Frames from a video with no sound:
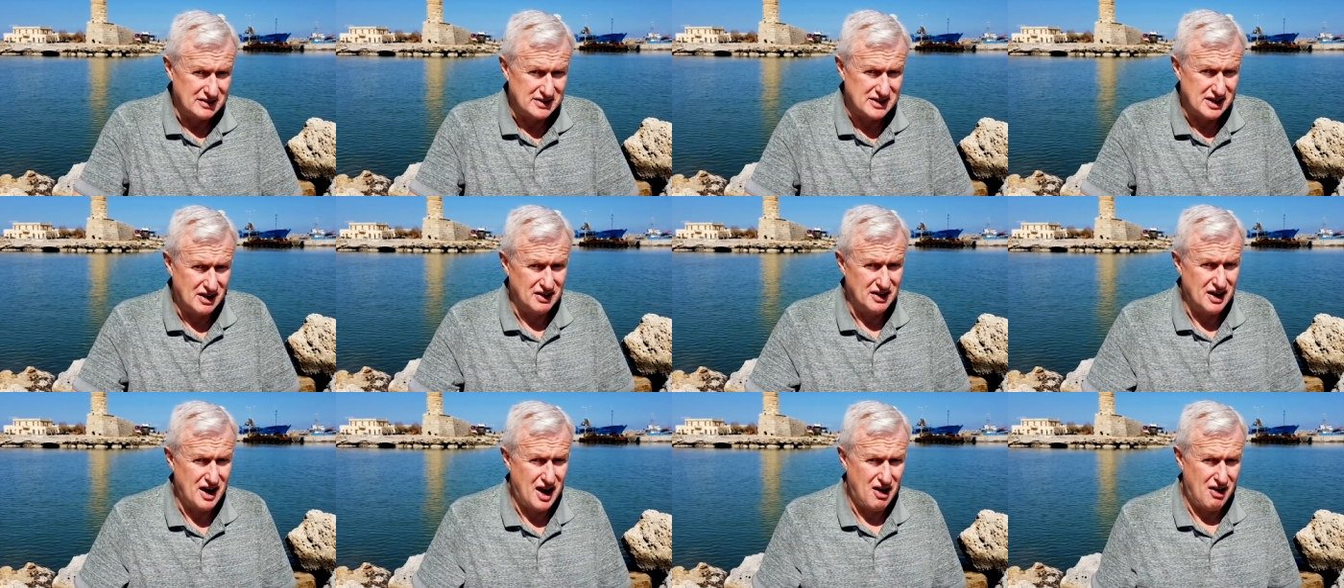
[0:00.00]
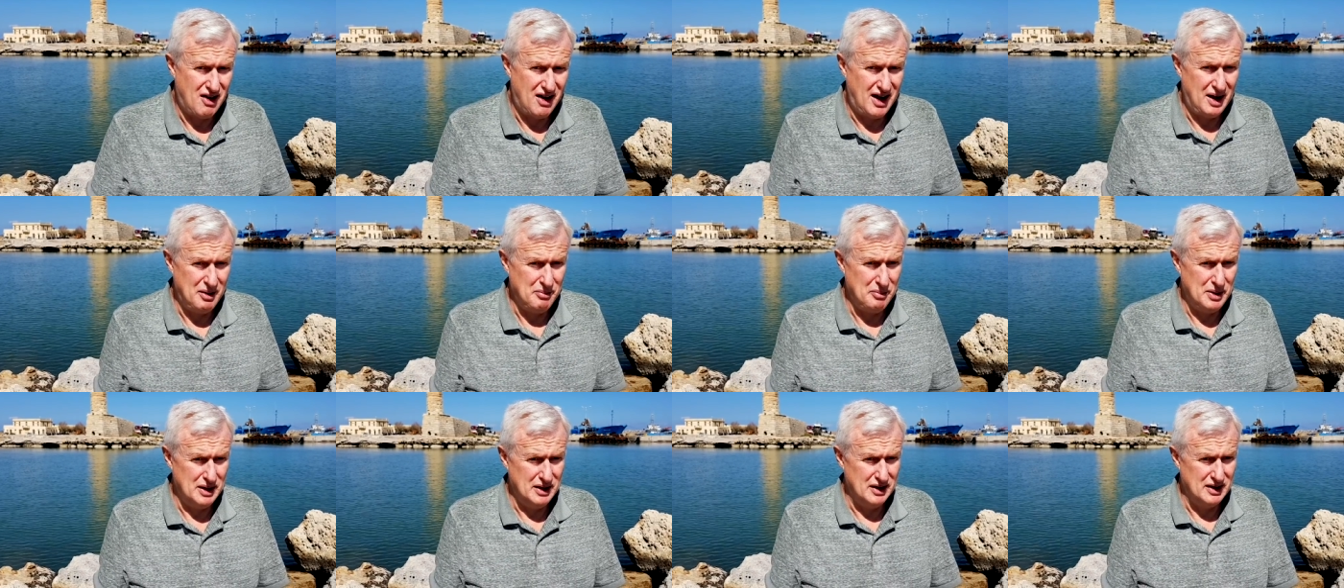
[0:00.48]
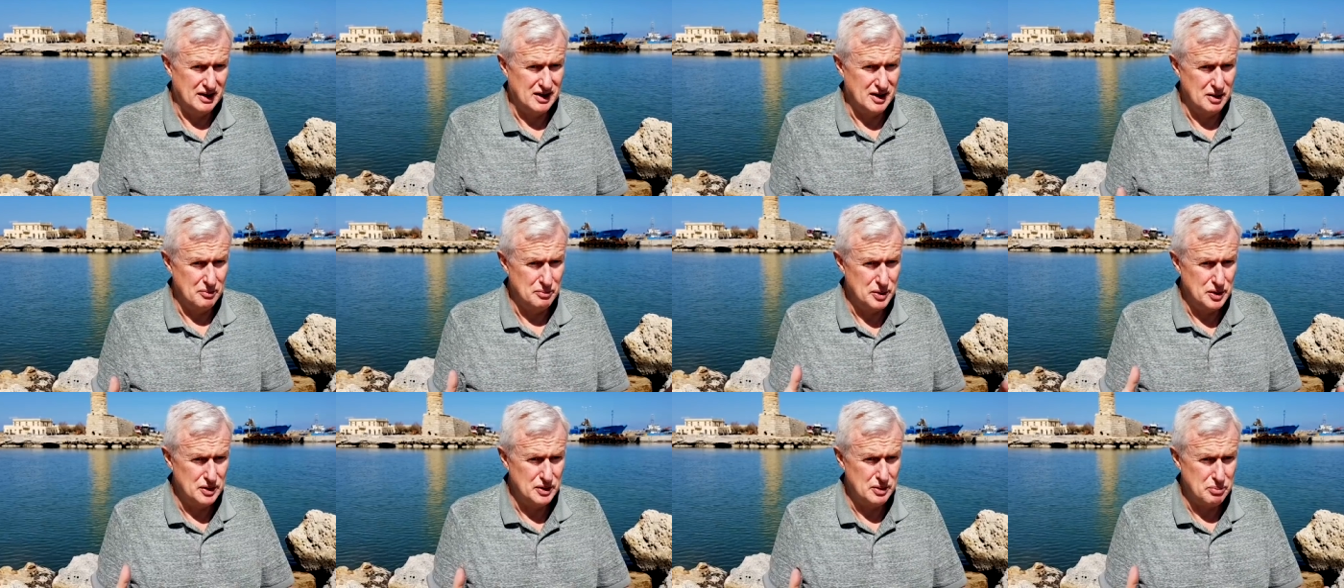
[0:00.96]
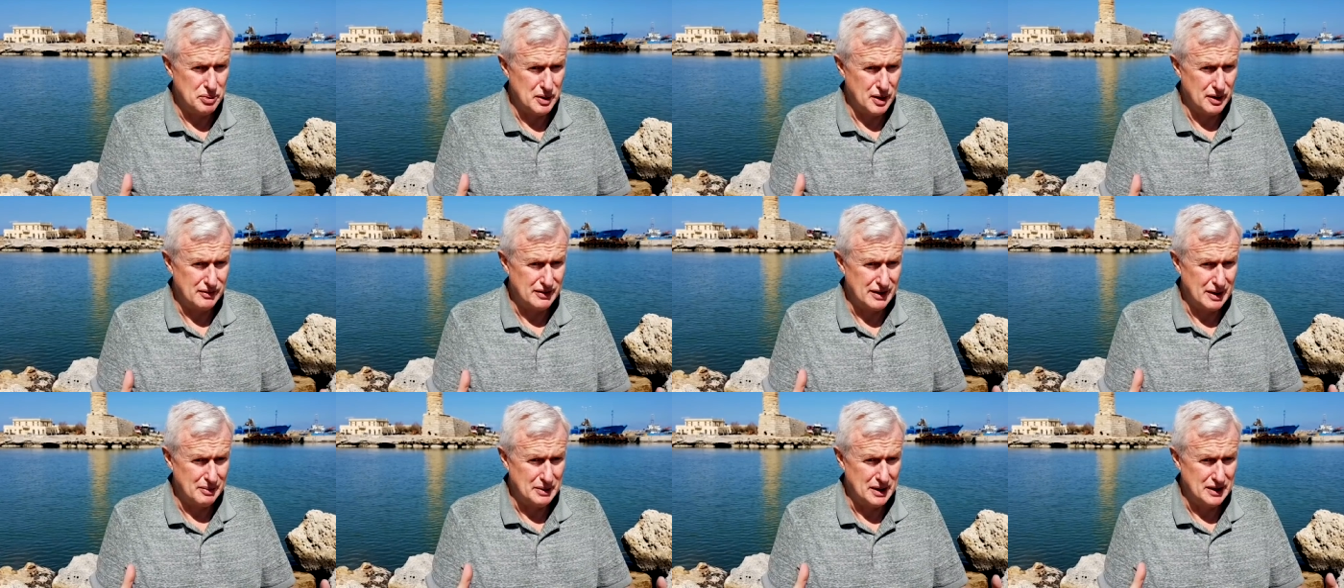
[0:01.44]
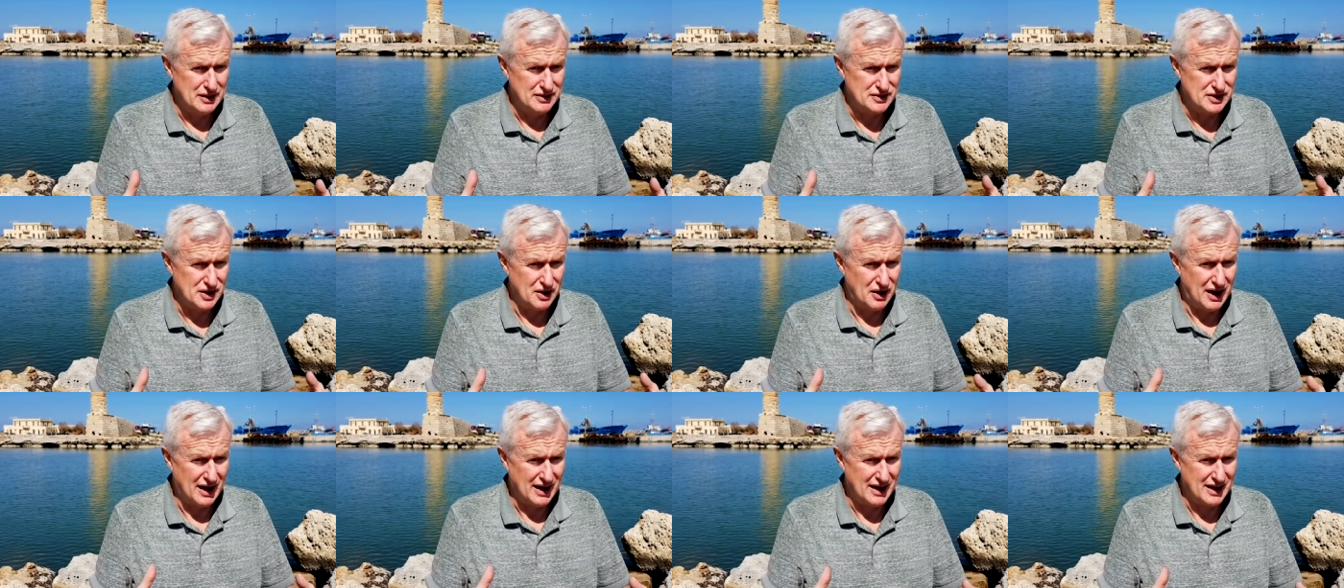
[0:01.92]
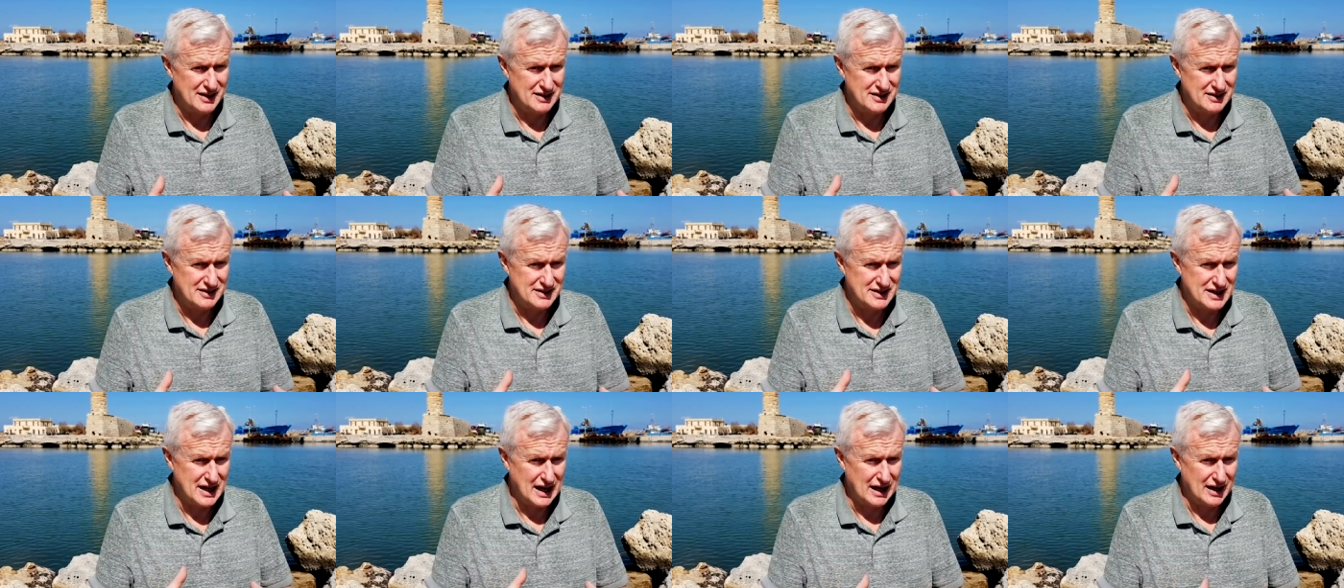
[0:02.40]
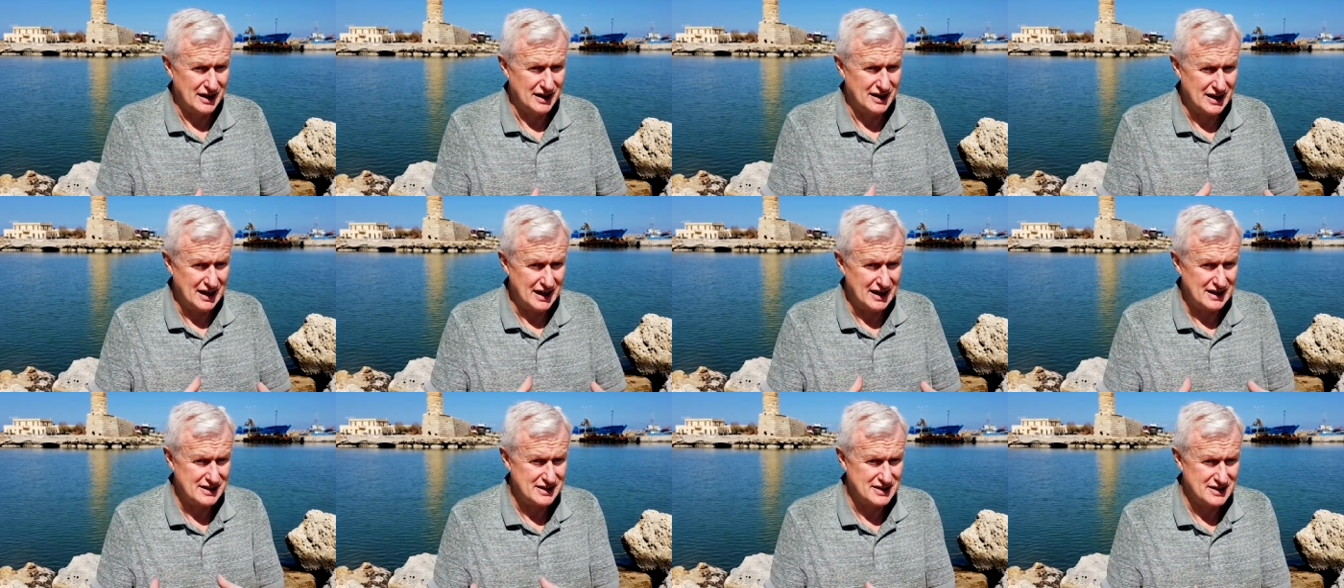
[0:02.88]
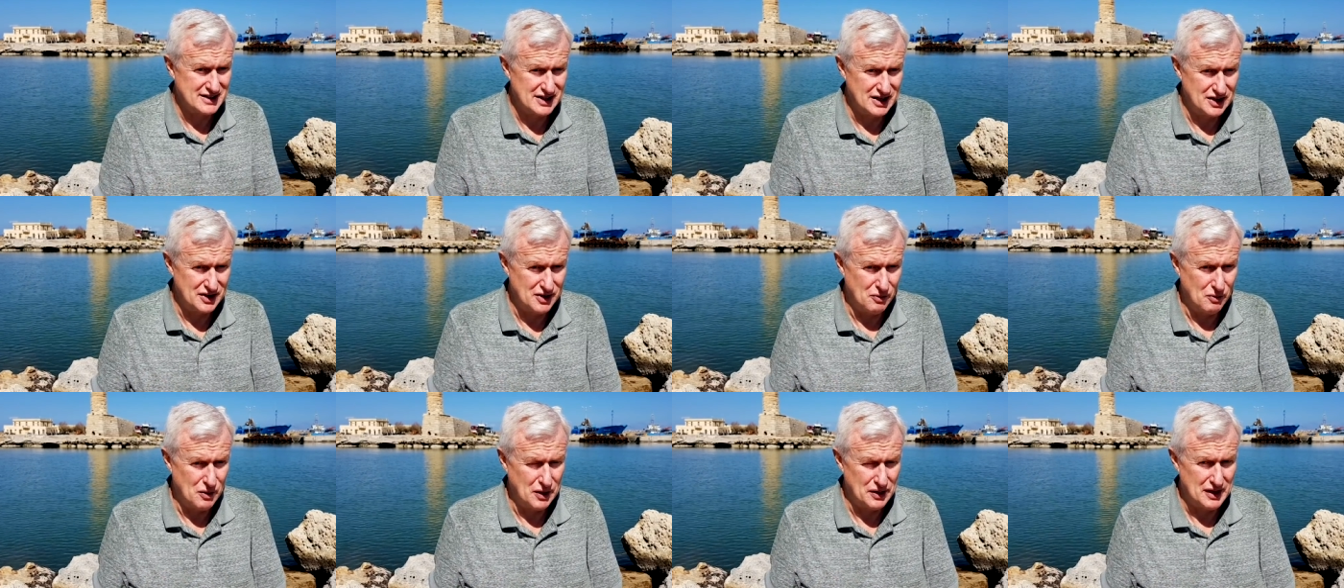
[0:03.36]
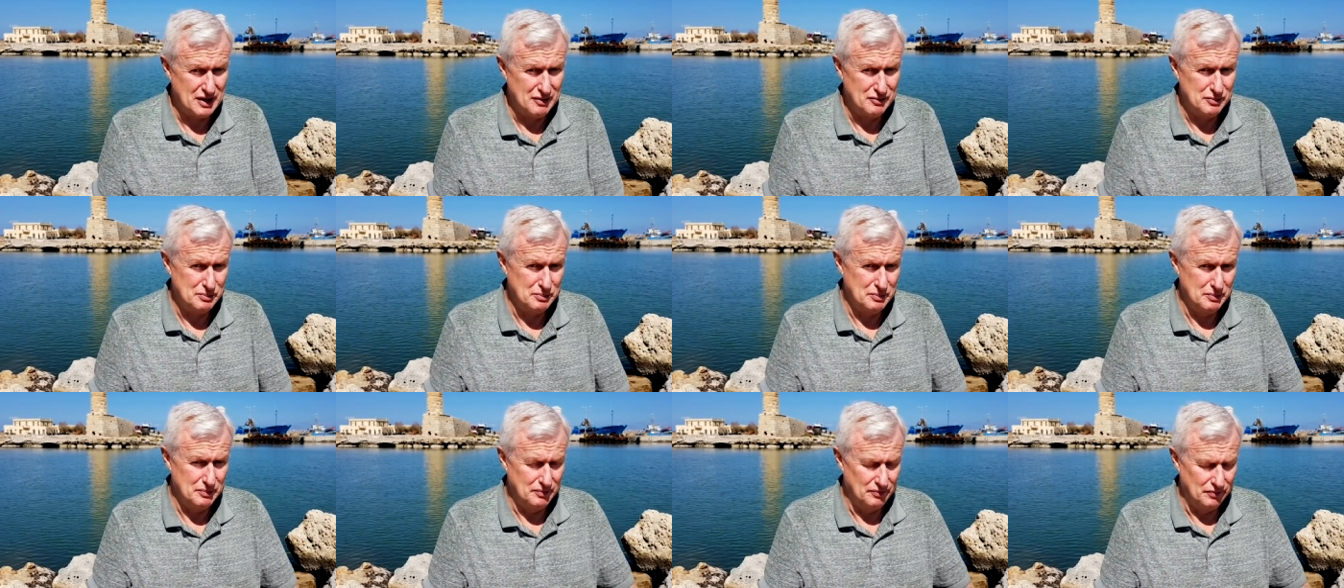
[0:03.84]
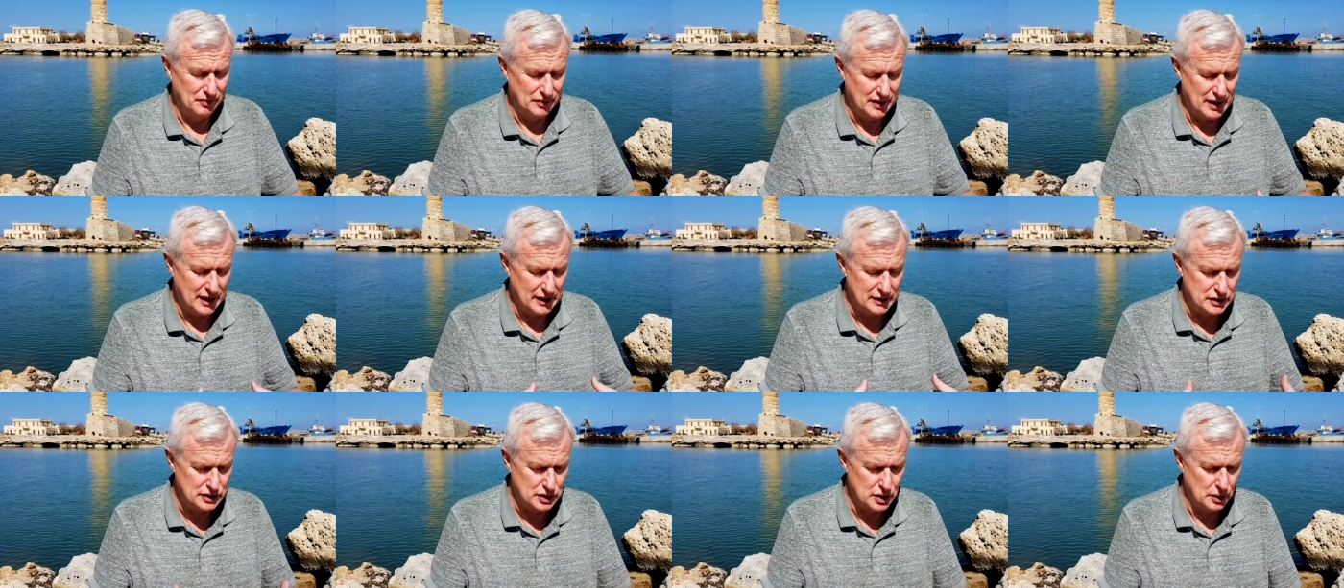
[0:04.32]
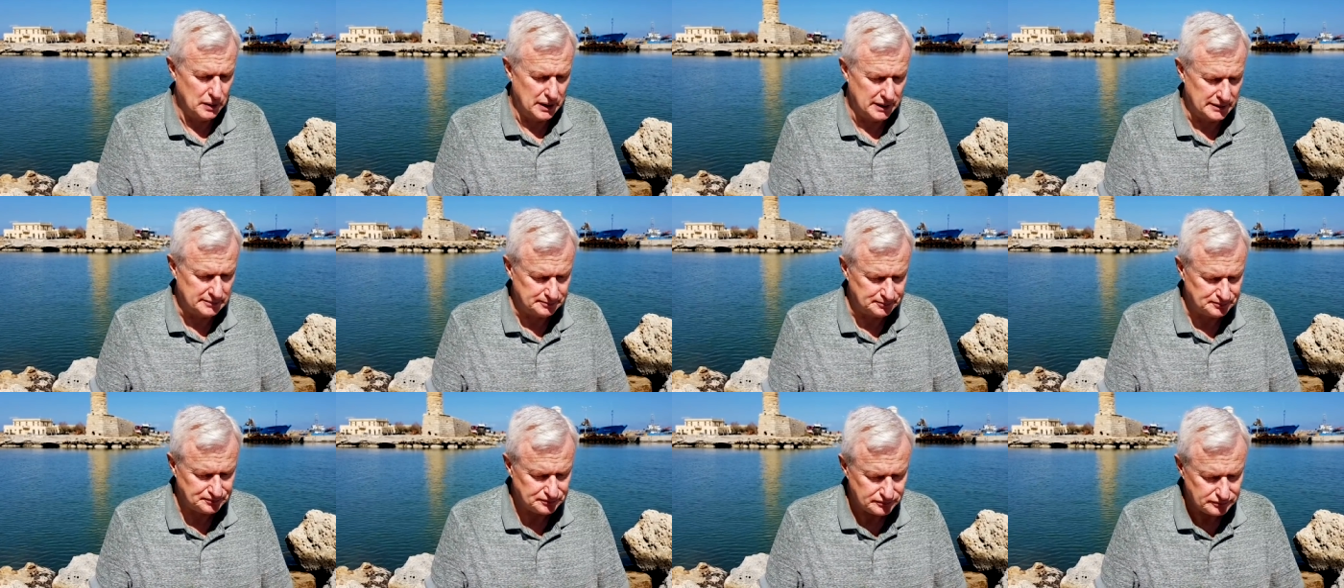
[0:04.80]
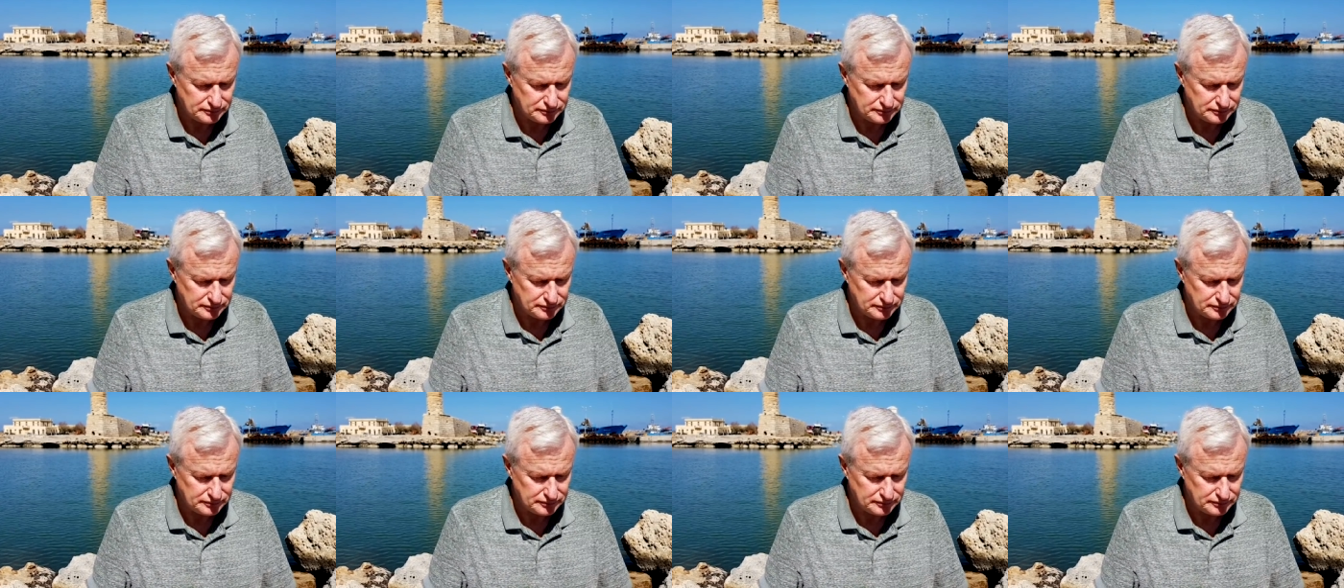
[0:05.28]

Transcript: So now I'm a computer programmer, and so I can second guess, you know, what they're, they're doing.